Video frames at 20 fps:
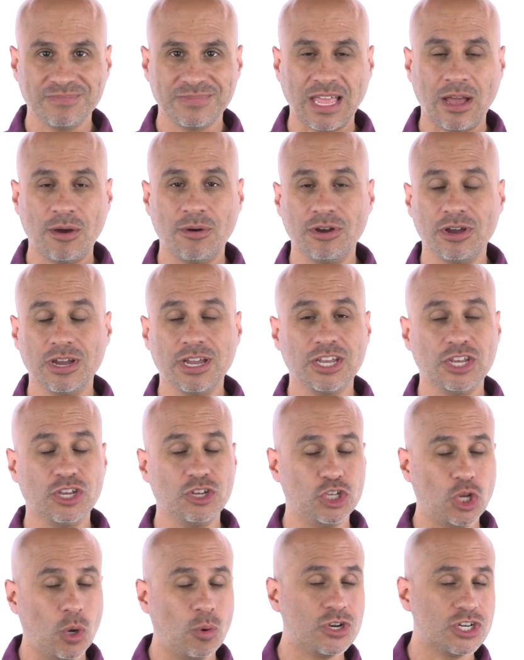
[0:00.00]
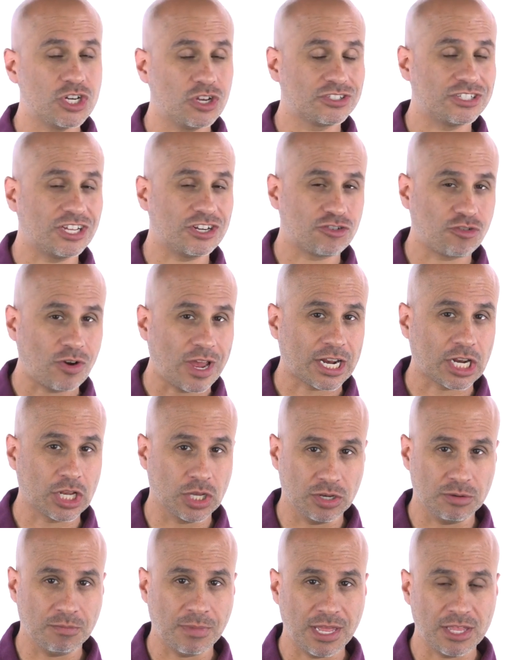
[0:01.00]
Now, you don't just attract
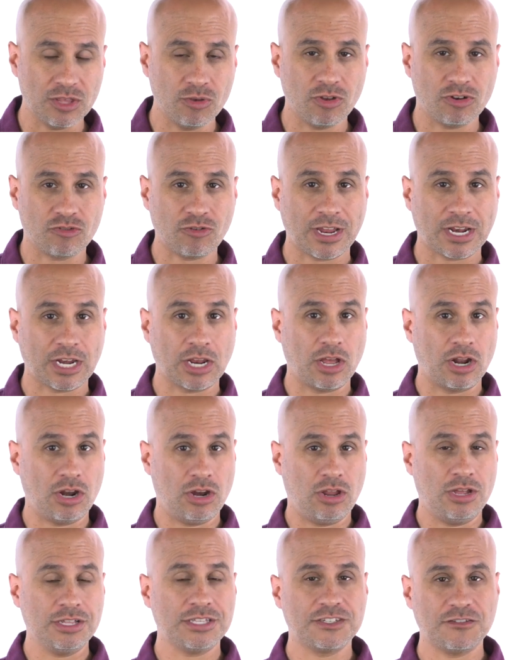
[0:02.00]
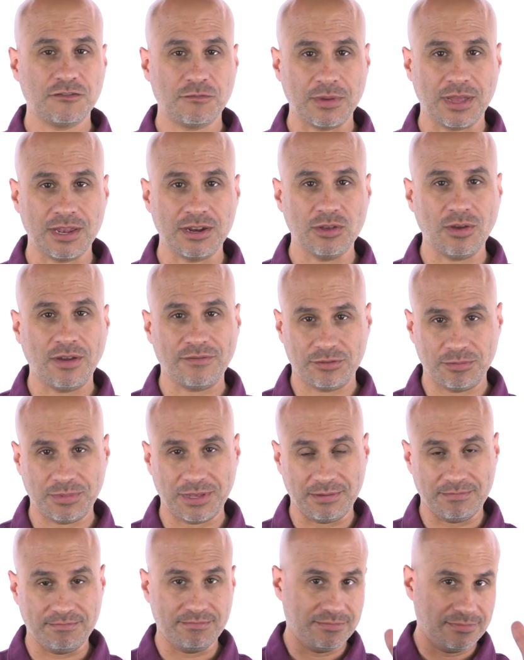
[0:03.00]
good men, you attract lots of men. You have to
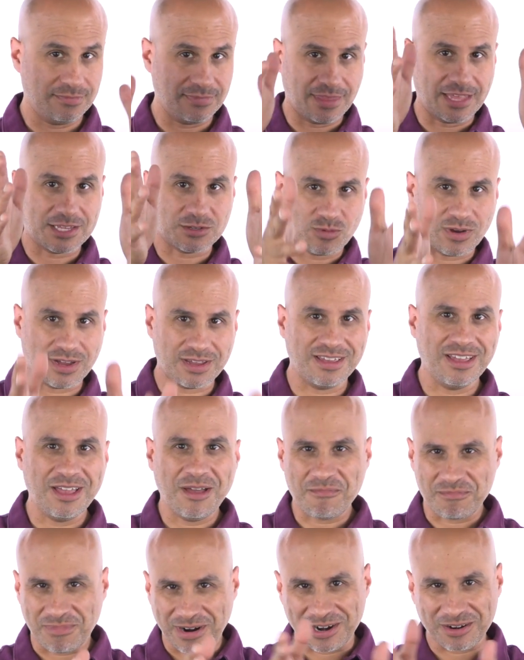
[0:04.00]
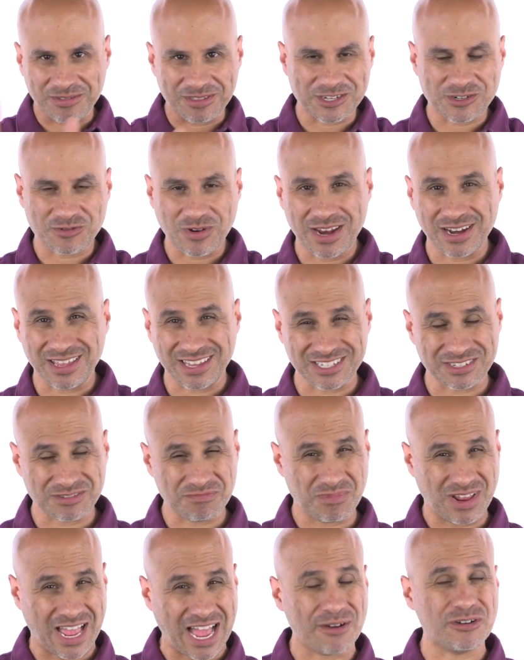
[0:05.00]
be, that's why part of this training
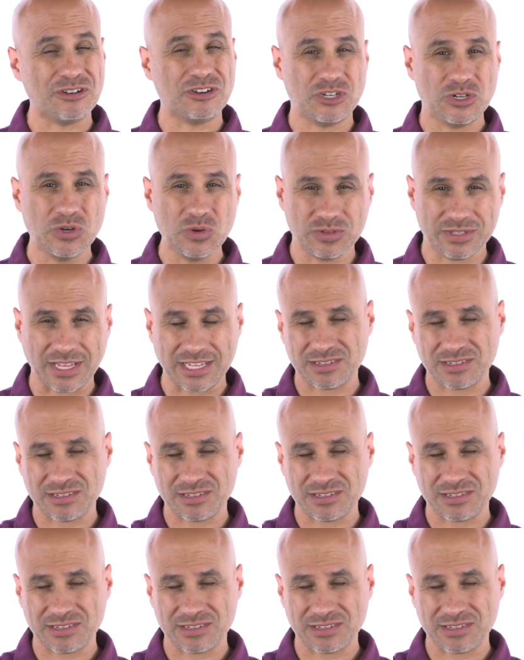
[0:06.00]
is how to choose.